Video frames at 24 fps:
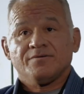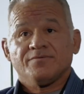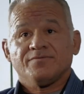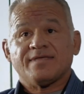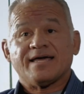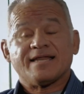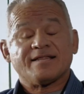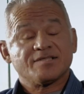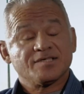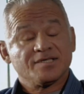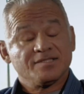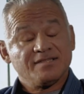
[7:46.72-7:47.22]

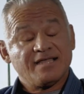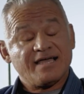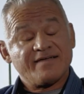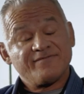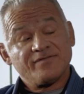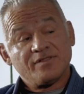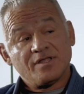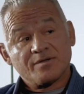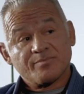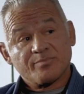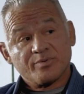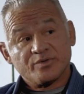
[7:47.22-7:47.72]
That it's a
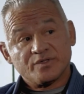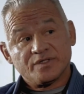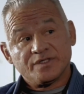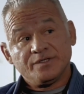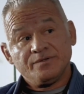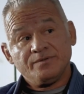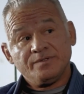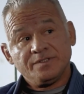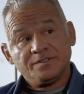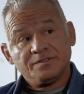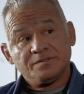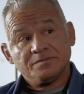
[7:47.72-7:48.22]
lifelong
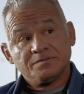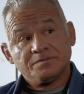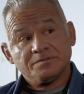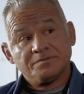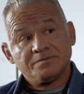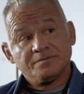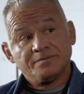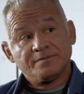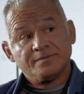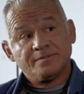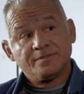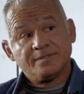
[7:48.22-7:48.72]
pursuit,
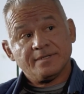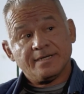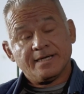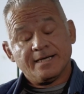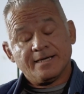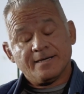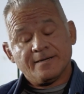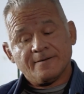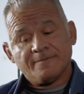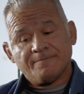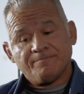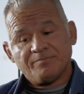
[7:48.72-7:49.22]

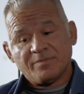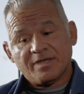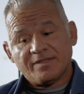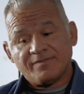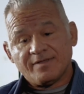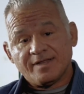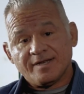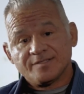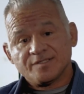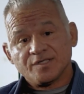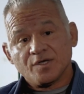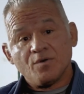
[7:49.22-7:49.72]
and
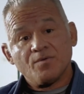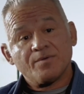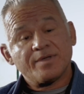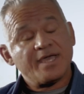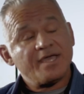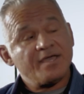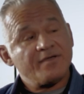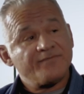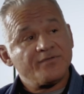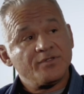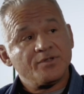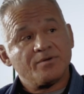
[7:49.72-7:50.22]
that it's
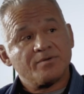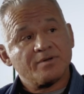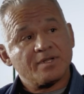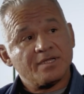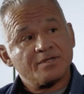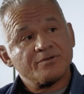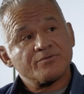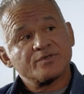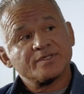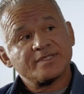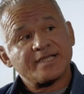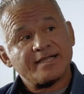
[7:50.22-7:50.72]
okay if you don't
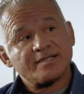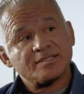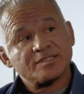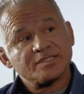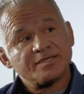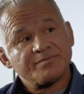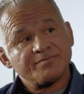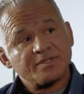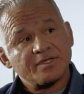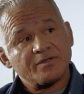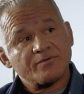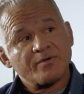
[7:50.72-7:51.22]
understand
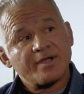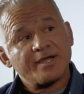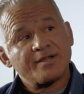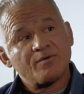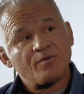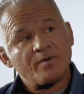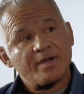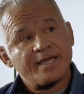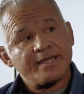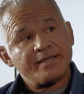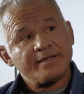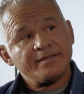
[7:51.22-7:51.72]
something right
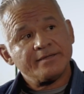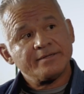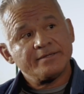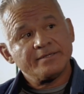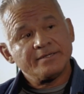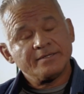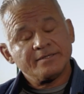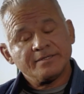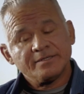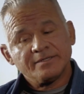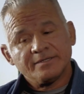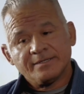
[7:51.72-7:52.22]
away.
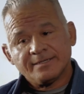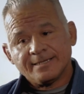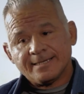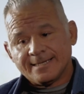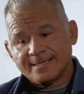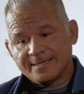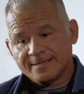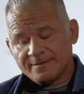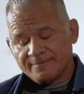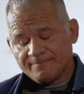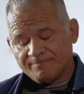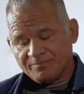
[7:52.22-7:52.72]

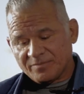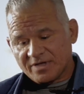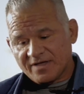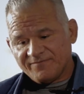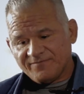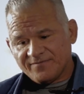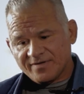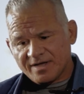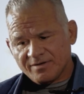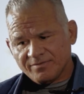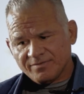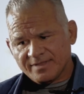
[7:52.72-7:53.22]
I
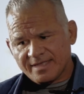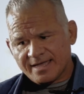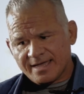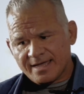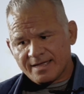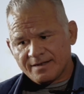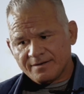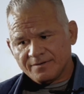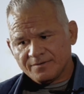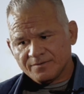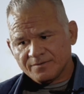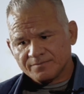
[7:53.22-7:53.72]
found
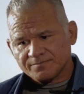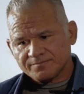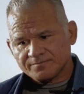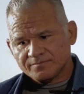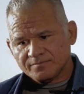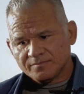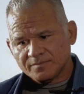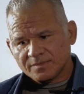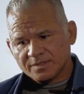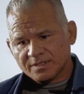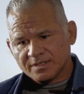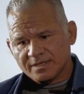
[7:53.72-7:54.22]
that,
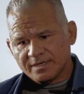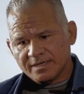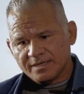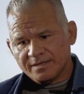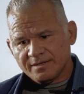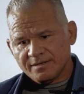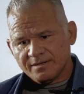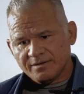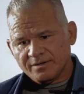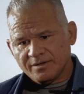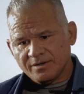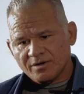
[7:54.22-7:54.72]

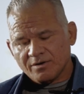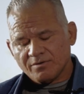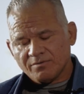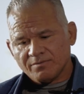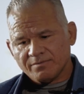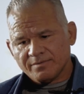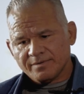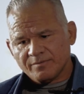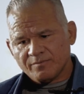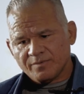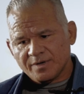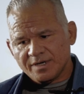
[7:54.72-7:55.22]
you know,
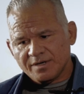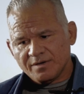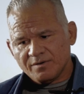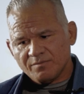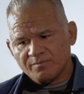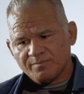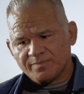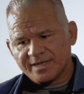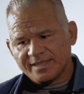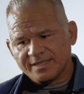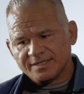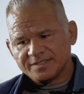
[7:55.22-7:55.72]

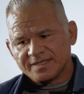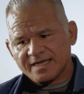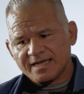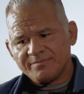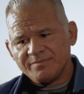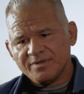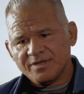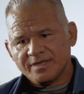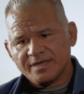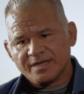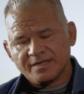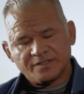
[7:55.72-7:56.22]
by the time
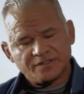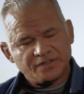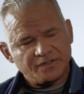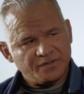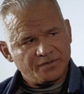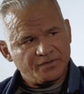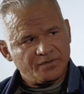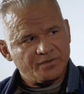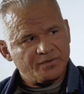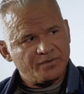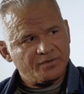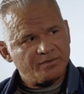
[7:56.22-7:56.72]
you get
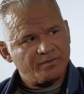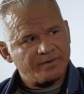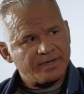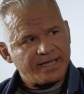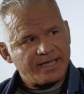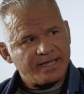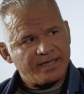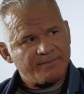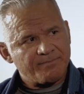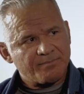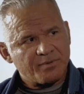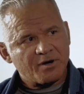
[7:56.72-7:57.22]
to
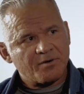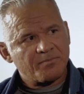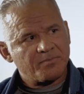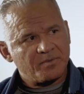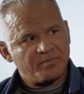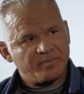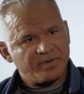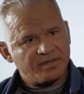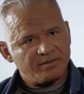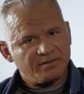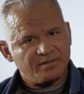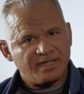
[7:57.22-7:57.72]
a purple
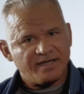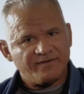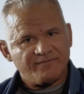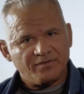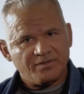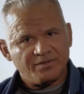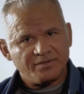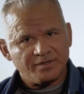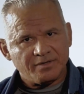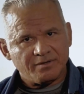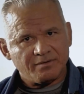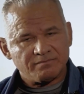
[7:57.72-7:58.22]
belt
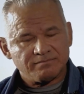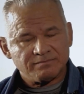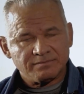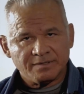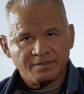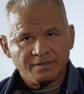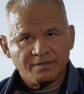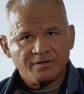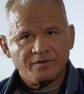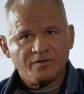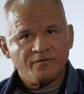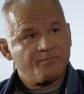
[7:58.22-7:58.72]
level, you've
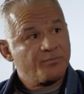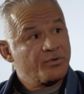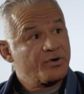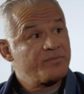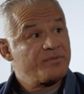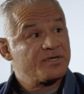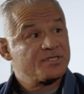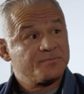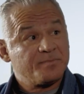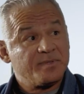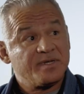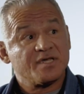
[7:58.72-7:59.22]
pretty
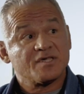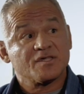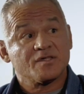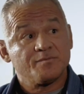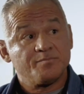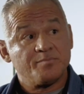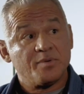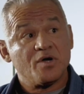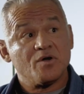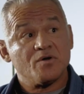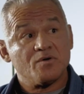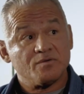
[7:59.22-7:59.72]
much been
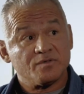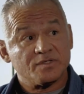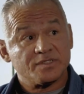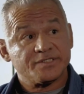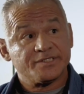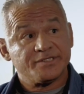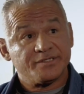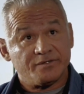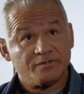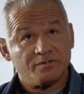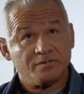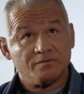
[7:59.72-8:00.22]
exposed
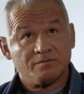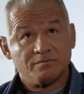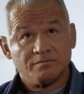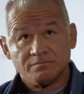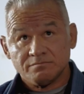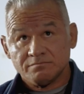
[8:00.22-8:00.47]
to,